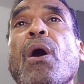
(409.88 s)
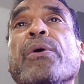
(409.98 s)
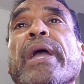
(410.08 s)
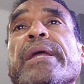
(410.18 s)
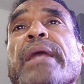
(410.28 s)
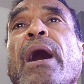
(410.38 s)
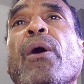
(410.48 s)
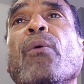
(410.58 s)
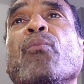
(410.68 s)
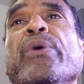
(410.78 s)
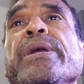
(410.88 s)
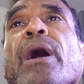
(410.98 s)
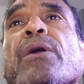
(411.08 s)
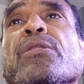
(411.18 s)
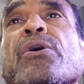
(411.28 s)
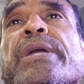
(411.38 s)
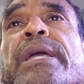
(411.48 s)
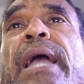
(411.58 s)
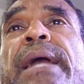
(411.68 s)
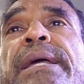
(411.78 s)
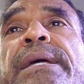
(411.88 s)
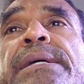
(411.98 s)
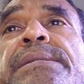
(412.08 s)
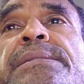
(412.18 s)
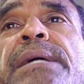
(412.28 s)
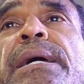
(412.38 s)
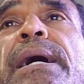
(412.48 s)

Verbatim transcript: okay now we are looking at his